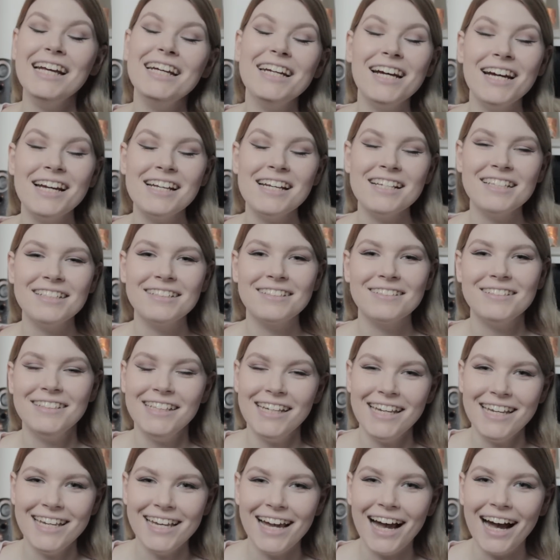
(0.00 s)
guys,
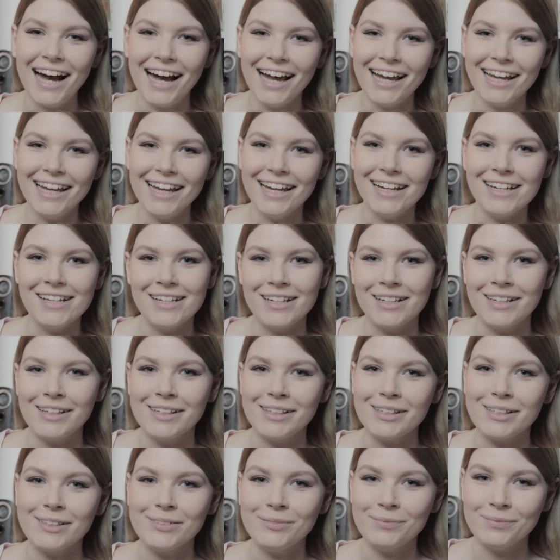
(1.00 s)
today I
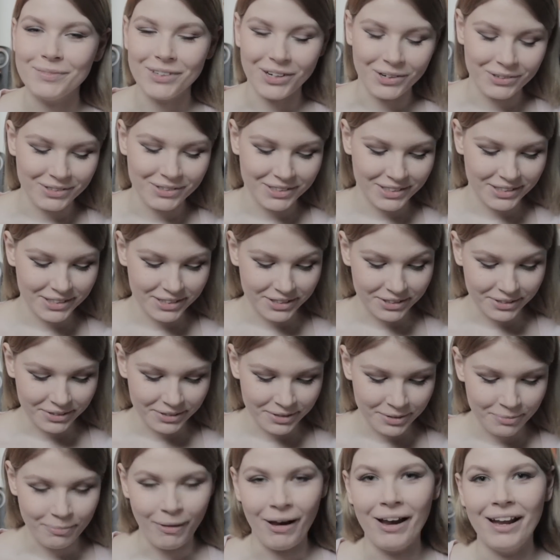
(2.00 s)
am going to show
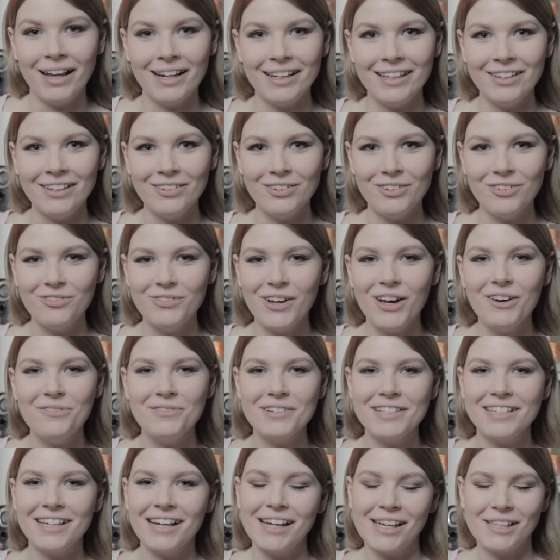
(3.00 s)
you my new
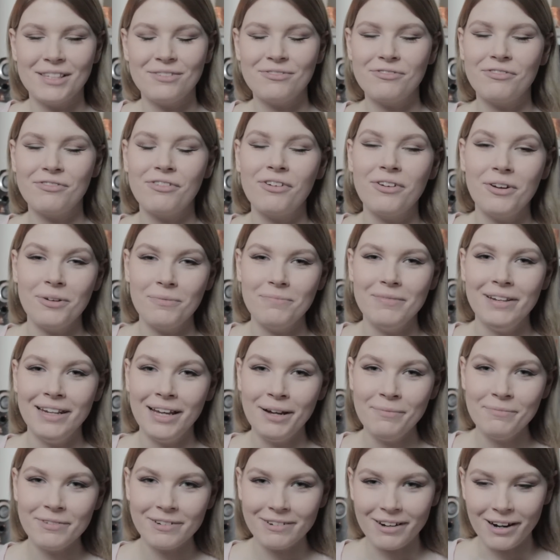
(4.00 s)
velvetines from
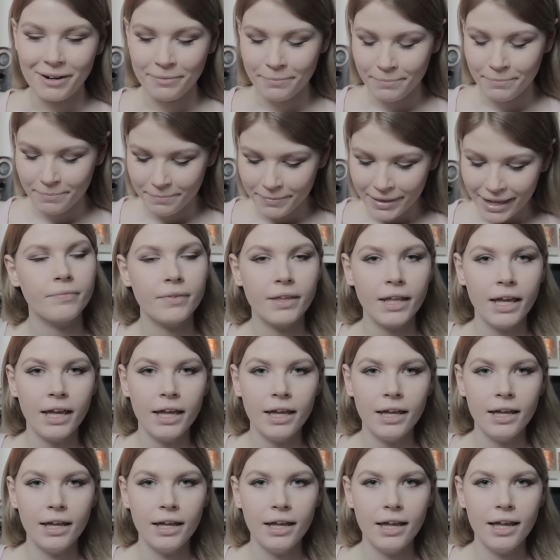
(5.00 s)
Lime Crème.
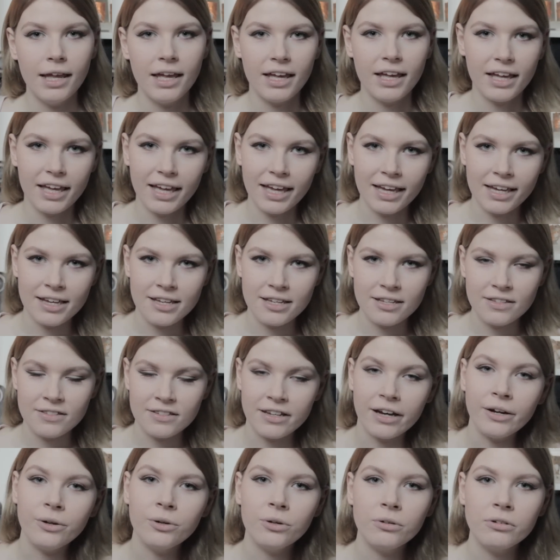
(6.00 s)
And
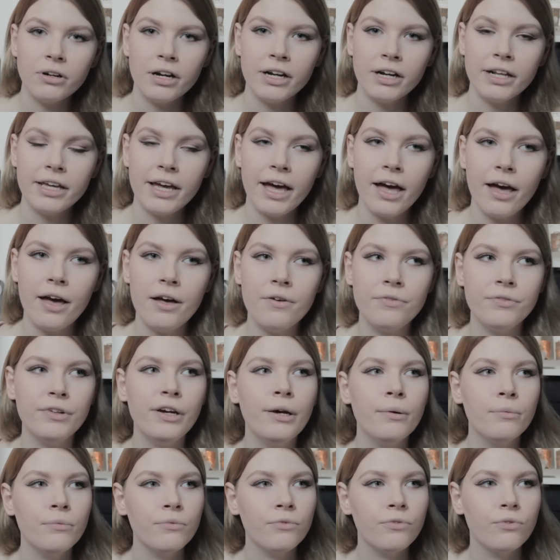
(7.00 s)
I already have
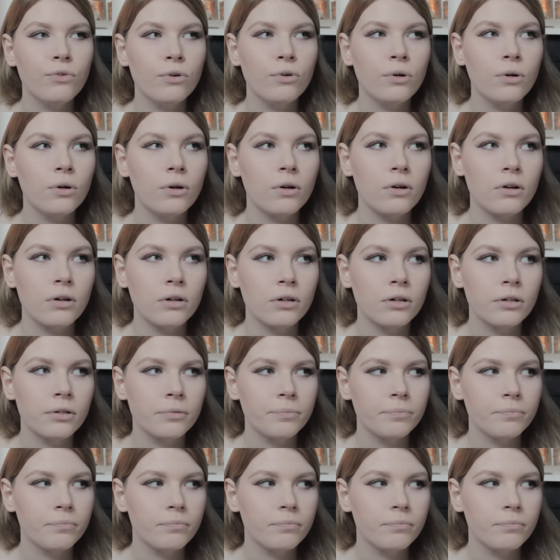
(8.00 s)
them for